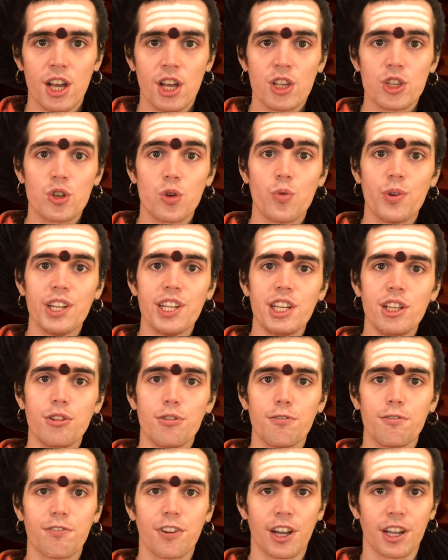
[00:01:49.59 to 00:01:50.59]
So we need
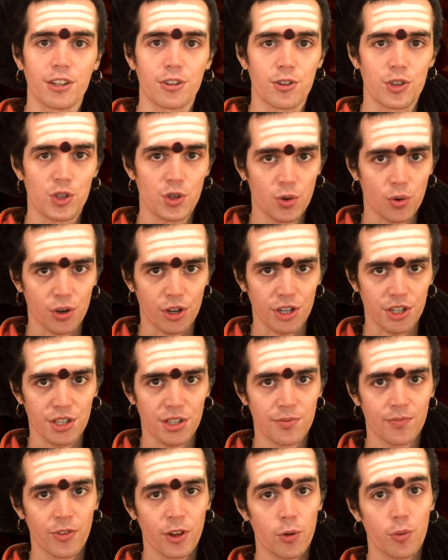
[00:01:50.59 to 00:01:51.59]
to find the
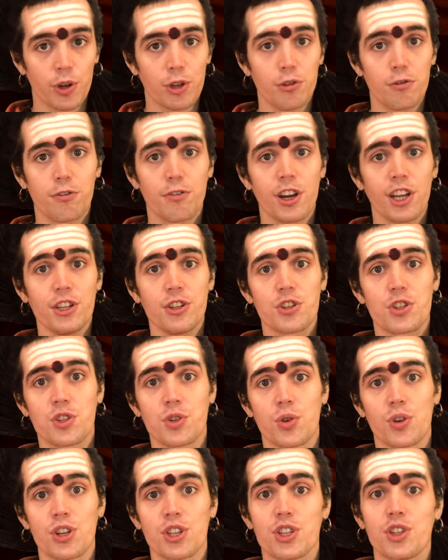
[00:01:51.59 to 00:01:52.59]
source. When you find the
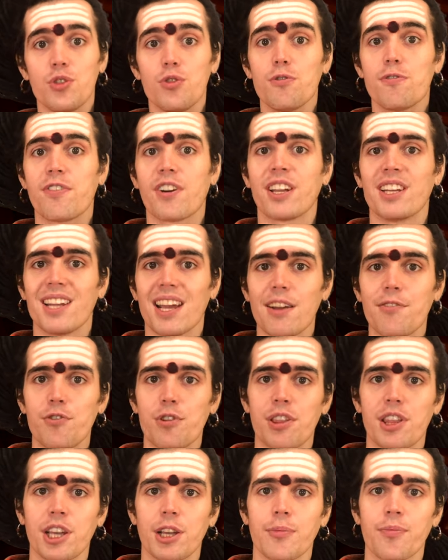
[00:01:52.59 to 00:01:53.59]
source, you find
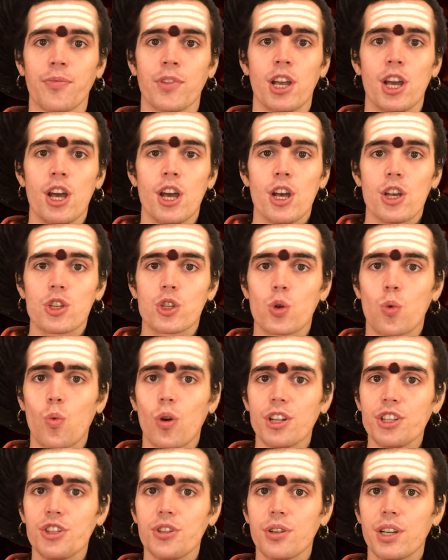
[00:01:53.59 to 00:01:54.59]
everything. So
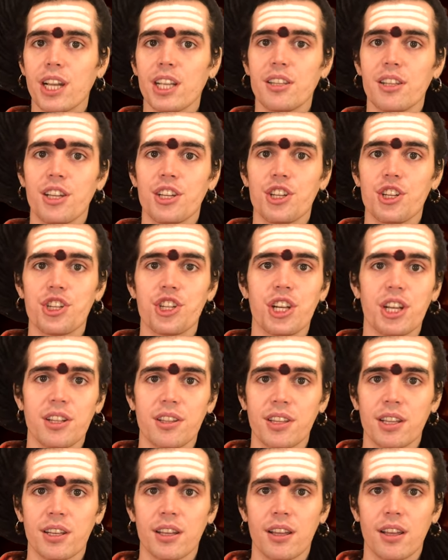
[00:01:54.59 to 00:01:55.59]
once you get
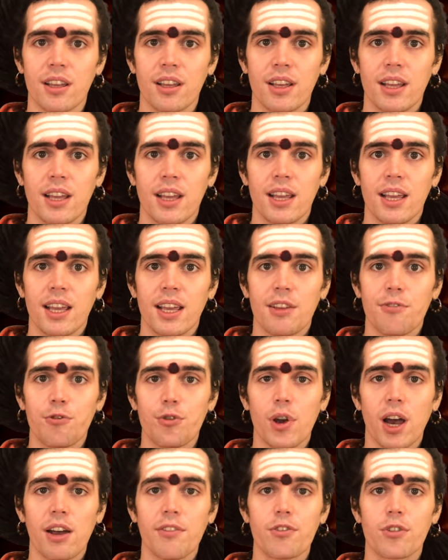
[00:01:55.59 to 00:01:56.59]
initiated, if
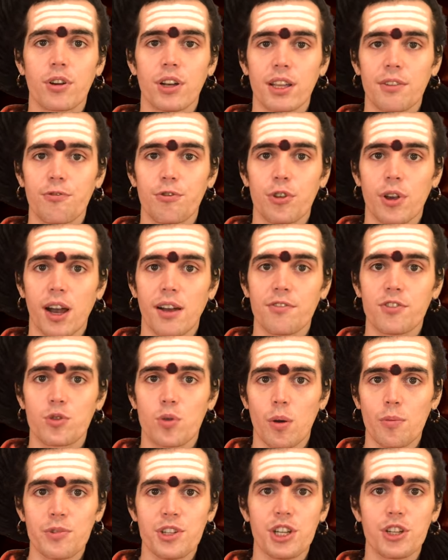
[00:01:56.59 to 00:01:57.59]
you have
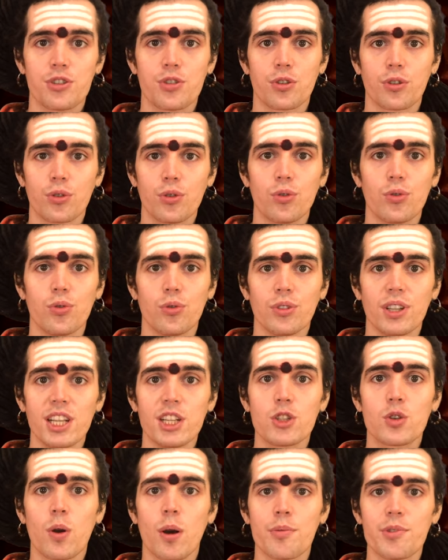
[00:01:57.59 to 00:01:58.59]
Swamiji as your guru, then
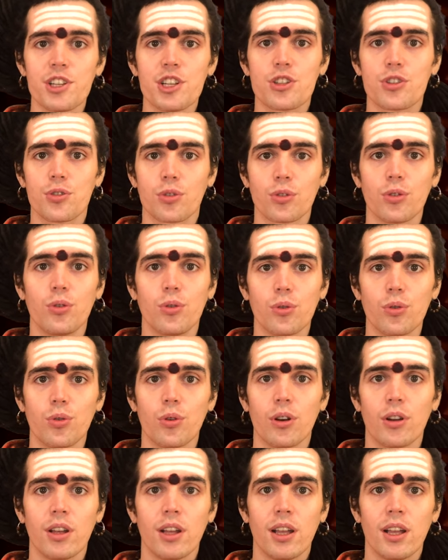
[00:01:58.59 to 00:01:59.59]
Swamiji is your guru,
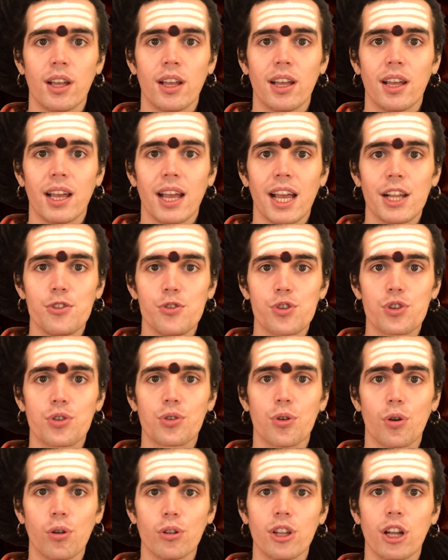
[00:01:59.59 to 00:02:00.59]
and you should
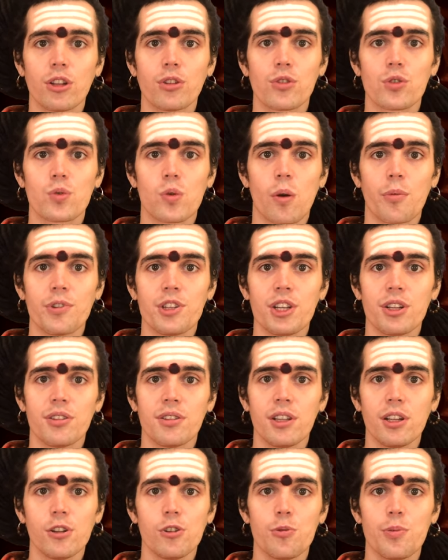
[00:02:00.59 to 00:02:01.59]
hold on to Swamiji
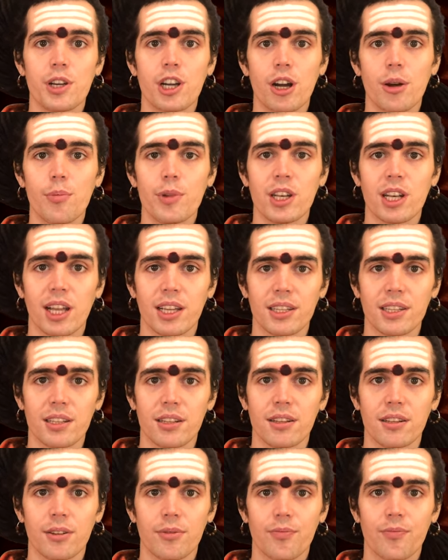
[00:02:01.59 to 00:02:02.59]
until you become
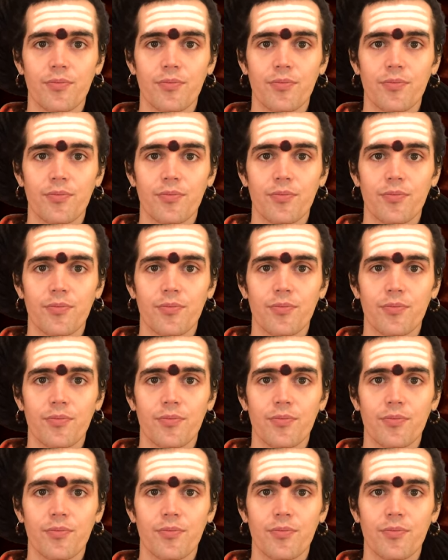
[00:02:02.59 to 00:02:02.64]
enlightened.